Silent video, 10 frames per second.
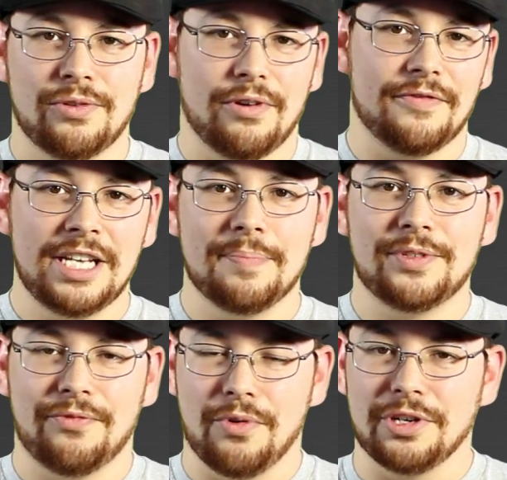sort of tips
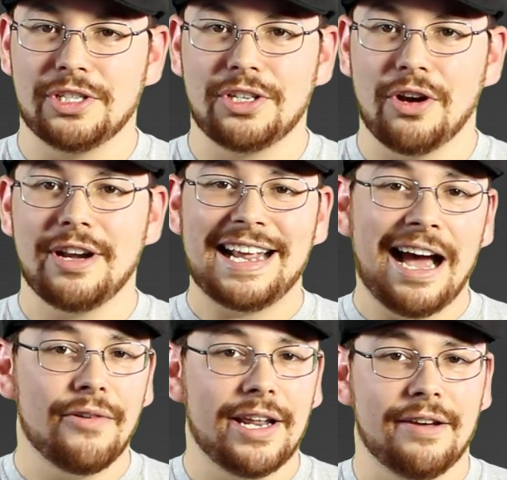for starting
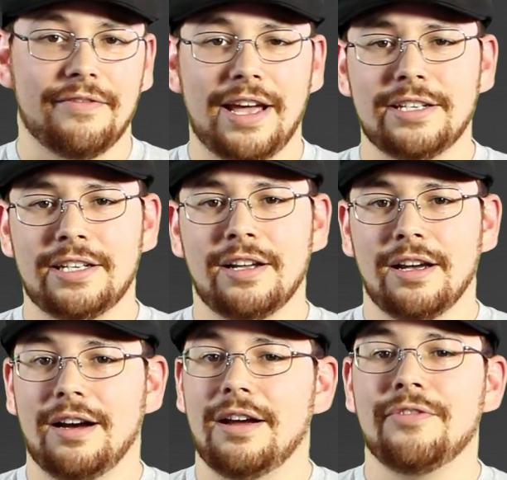out an event.
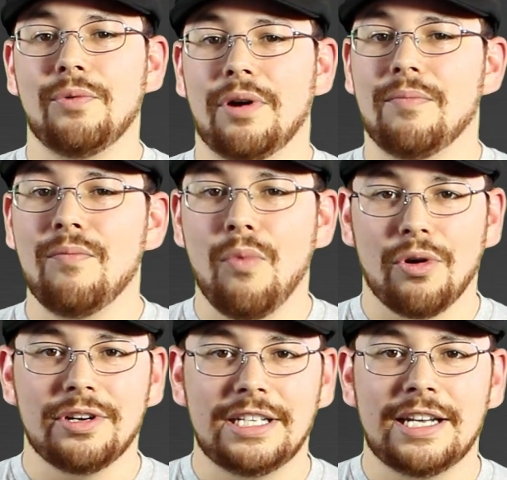If you want
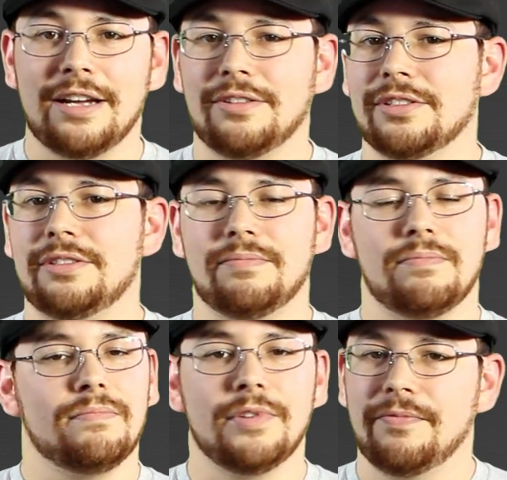more details,
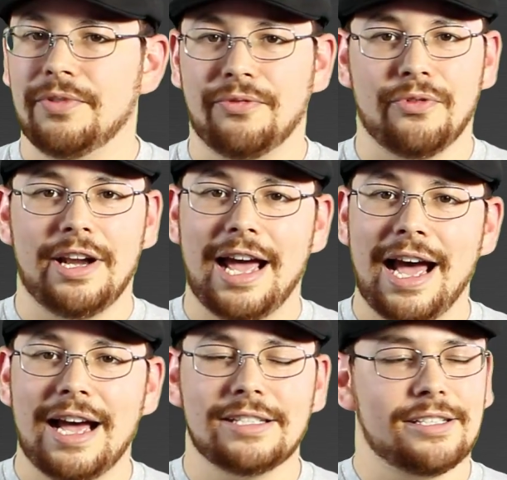feel free to
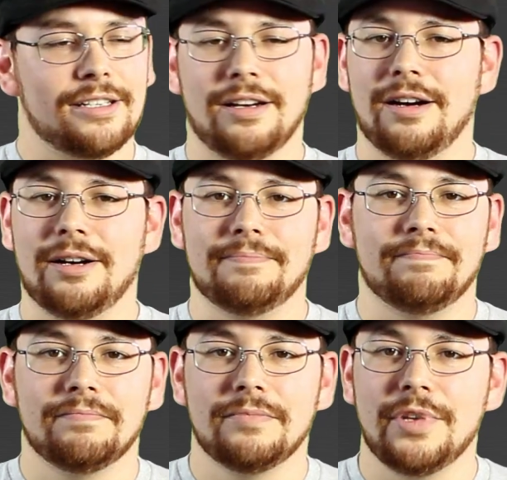ask.
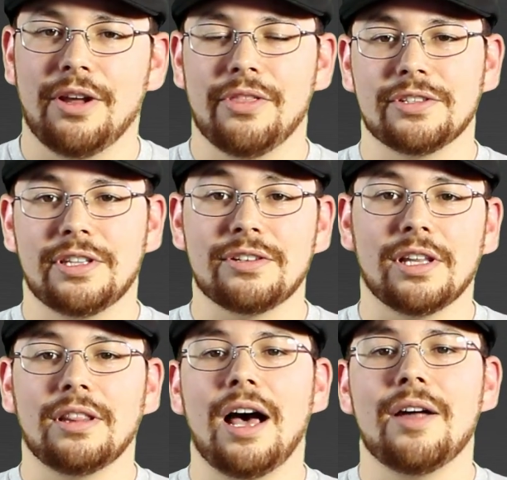There's a
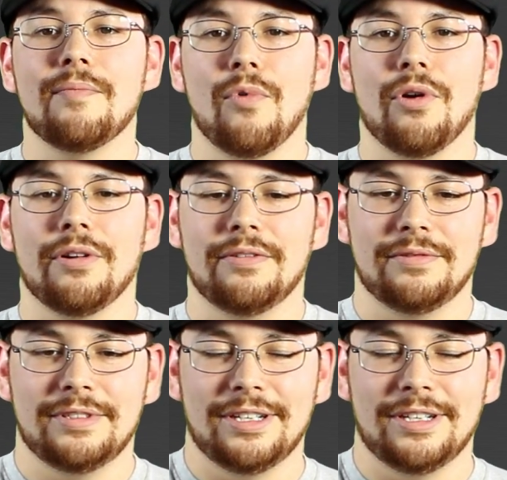lot more